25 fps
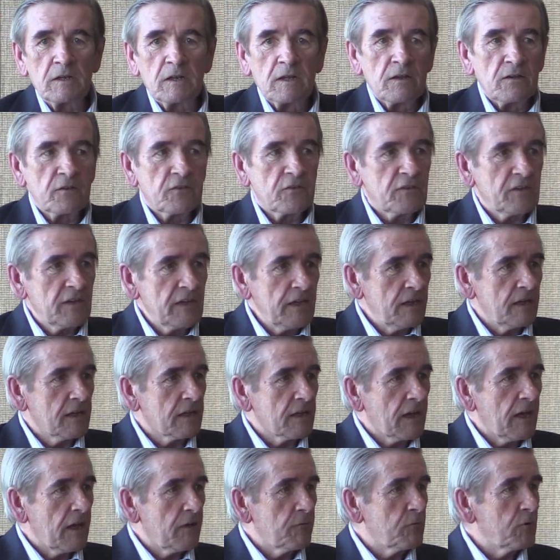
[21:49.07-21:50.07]

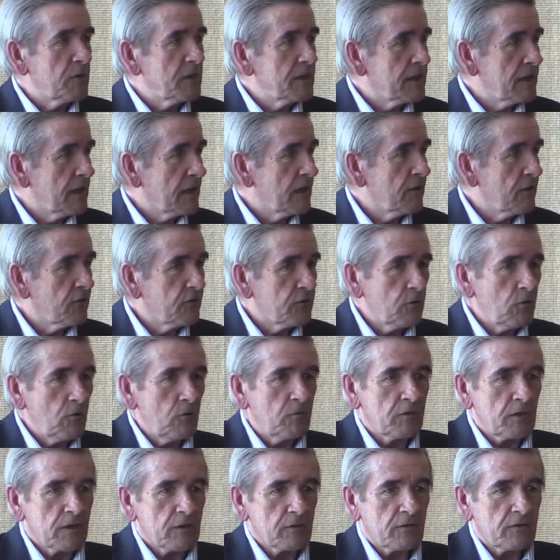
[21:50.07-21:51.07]
seeing everyday
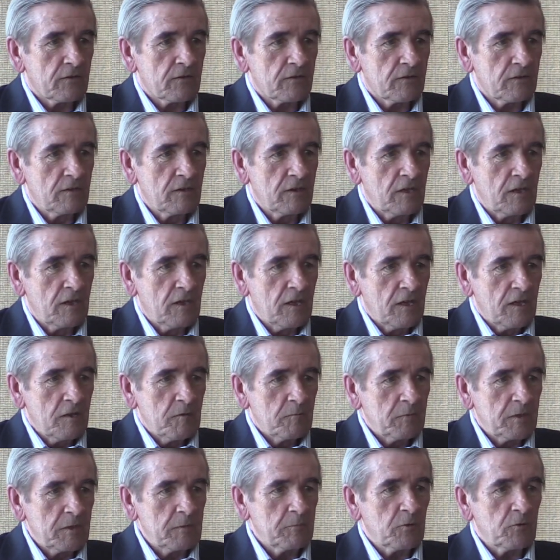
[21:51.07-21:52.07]
Soviets,
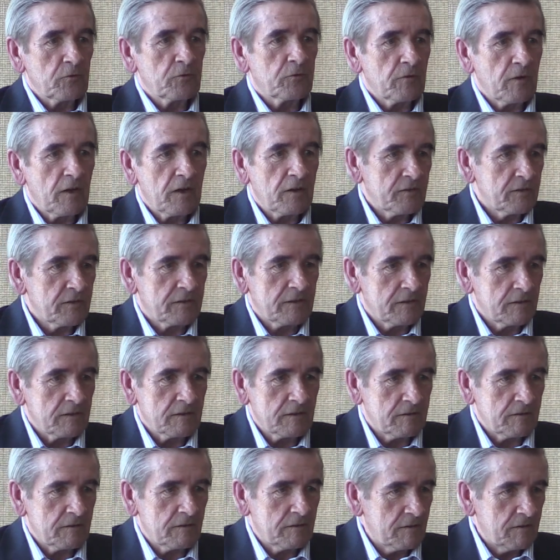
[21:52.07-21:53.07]
people dressed in,
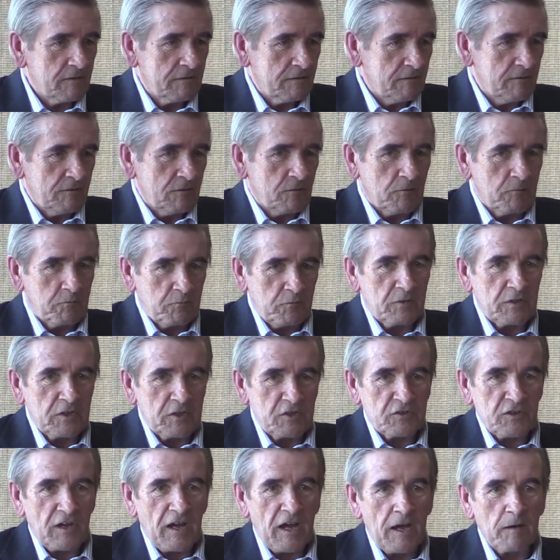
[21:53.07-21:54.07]
pretty
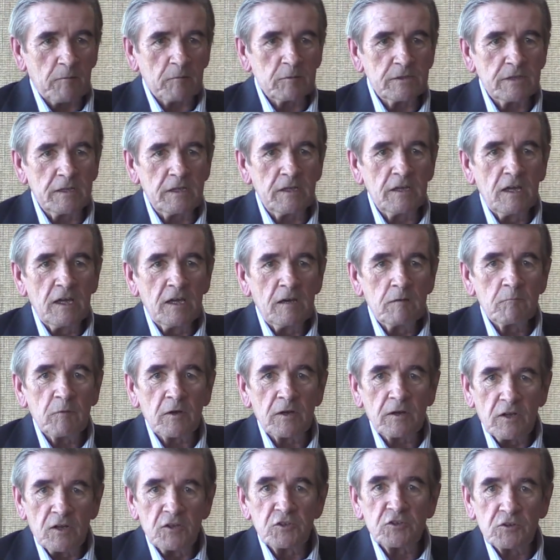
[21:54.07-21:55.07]
shabbily,
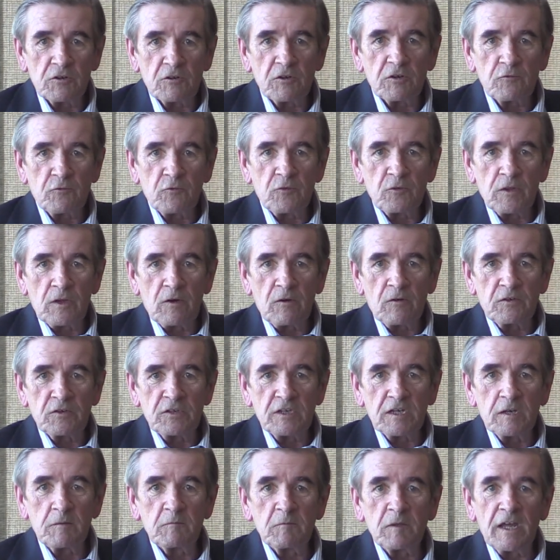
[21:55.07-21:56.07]
but cheering for their
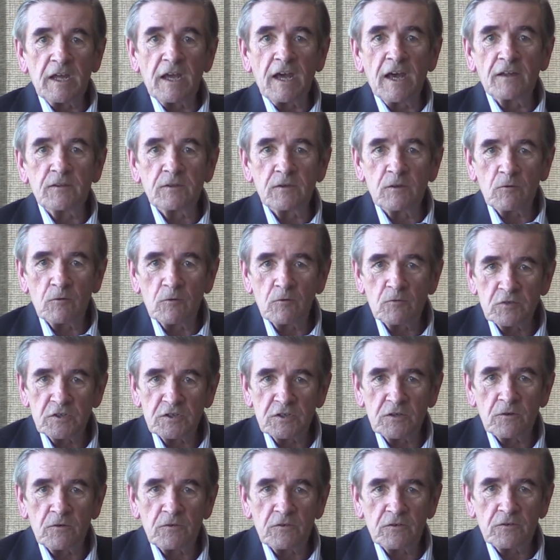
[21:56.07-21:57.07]
team. They had their own
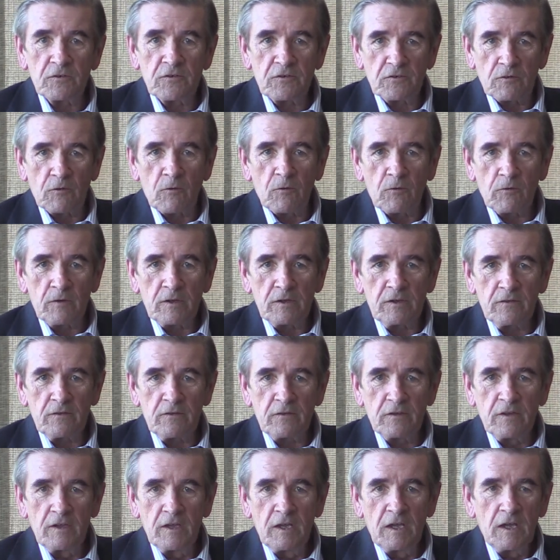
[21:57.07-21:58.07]
cheers and
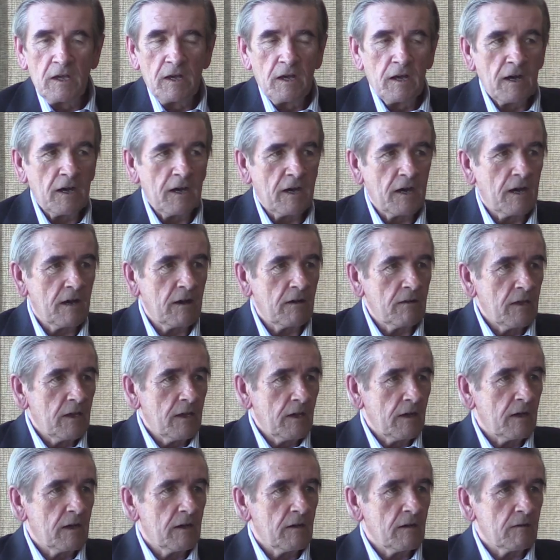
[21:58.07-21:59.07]
slogans. A
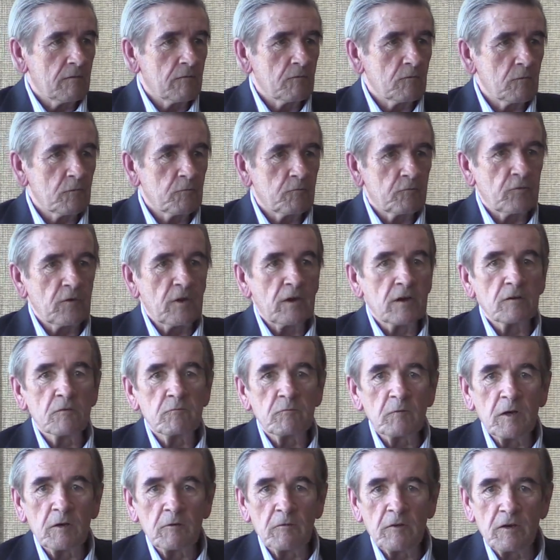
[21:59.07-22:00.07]
friend of
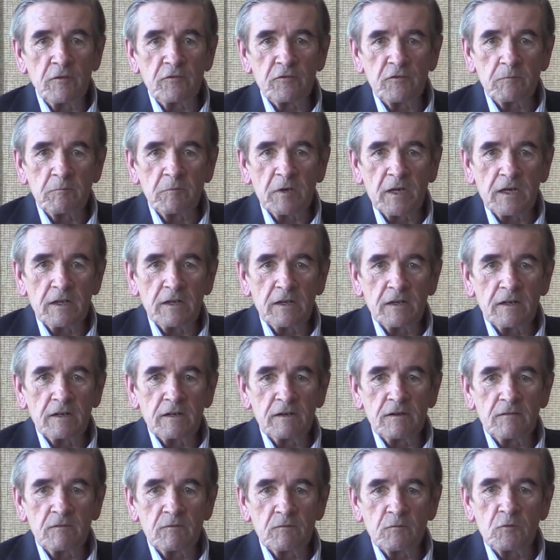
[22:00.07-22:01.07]
my wife's and mine,
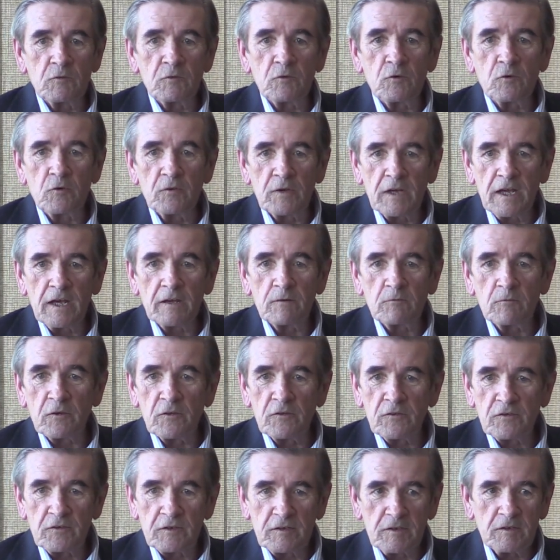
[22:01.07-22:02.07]
her dad
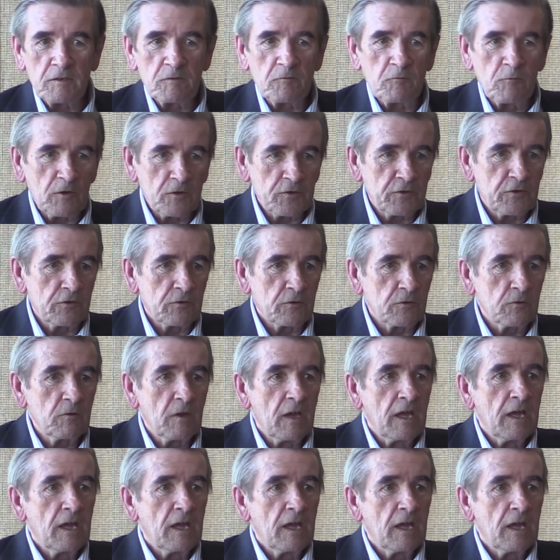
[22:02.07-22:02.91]
was well-to-do.